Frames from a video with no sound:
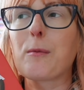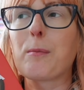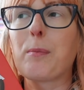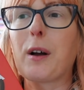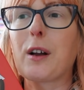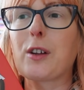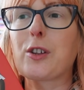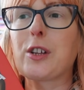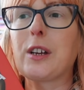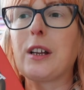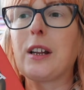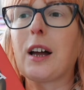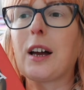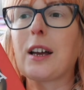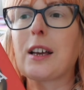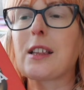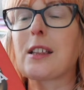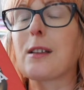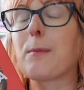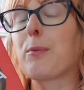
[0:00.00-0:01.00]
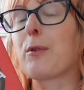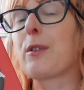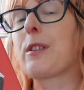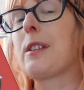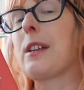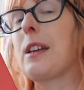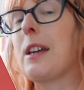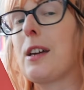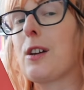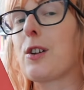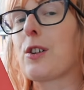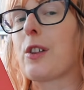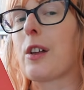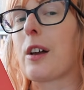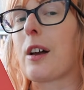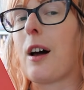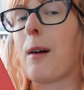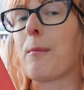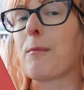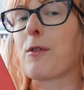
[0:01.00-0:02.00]
but she likes the prestige
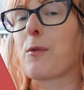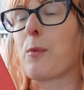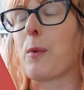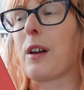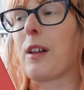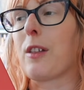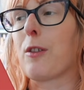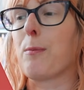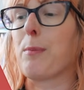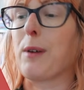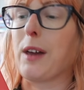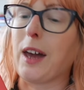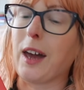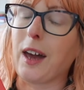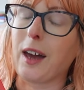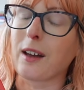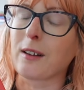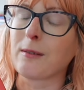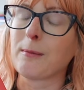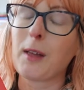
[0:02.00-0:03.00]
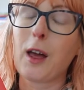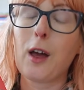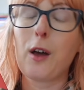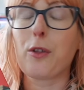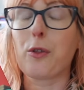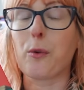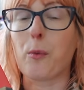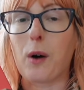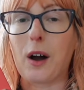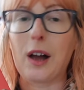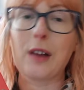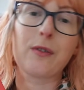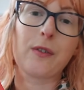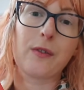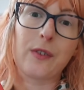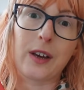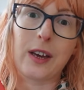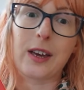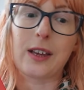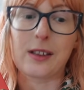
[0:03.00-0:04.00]
that comes with being the wife
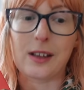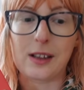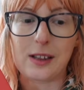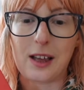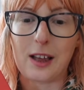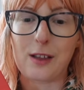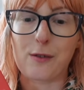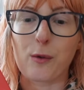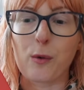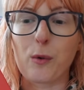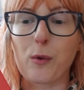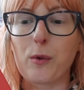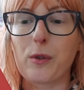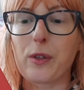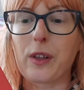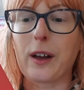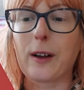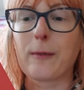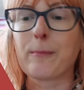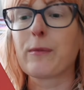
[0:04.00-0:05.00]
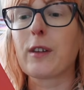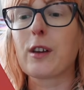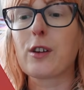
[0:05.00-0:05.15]
of a successful author.